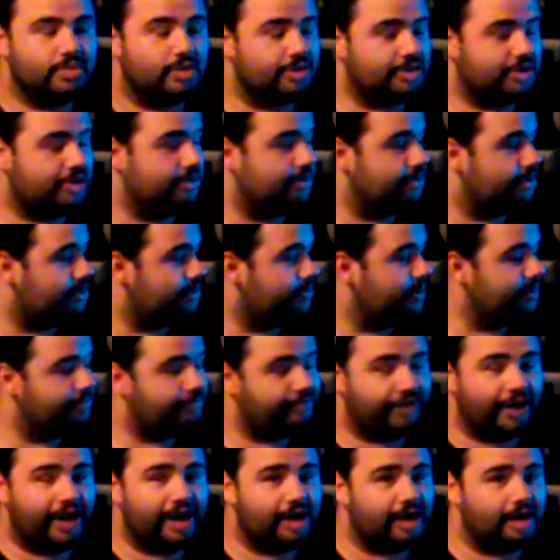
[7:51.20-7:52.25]
to be
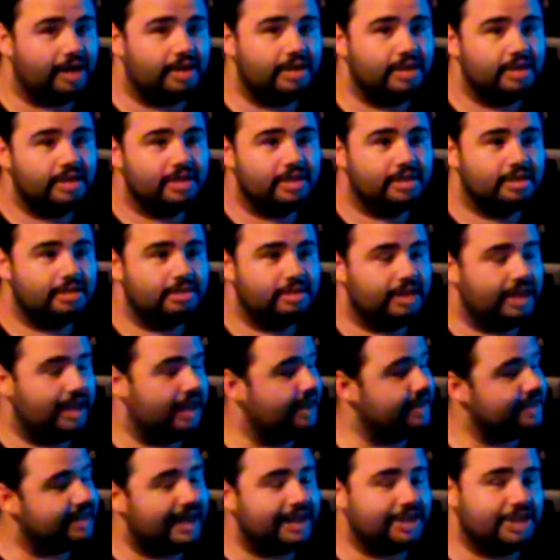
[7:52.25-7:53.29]
fair,
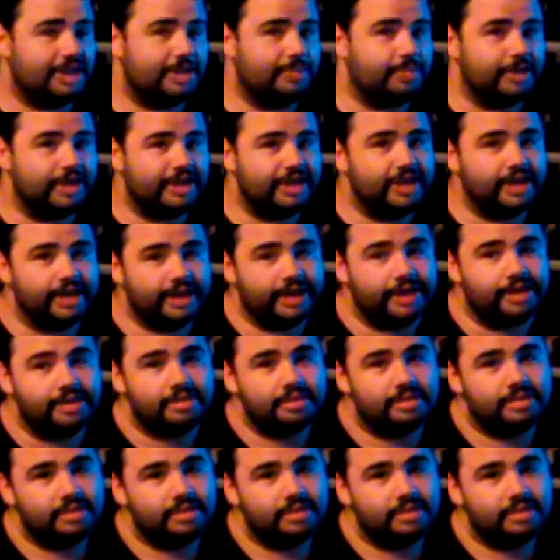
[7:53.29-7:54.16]
it's actually pretty good.